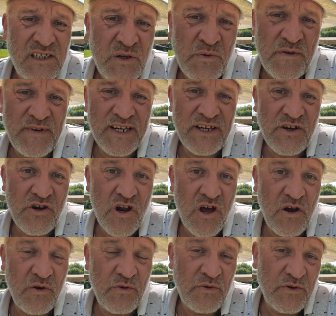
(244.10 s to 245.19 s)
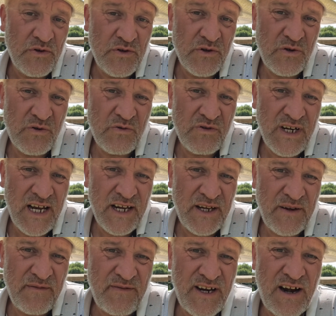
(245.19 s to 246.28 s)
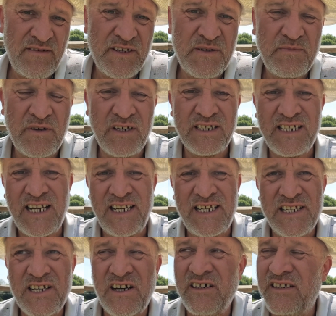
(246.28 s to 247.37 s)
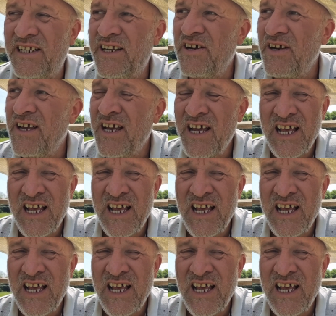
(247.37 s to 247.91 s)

we've had no tall Echium flowering spikes in this garden, and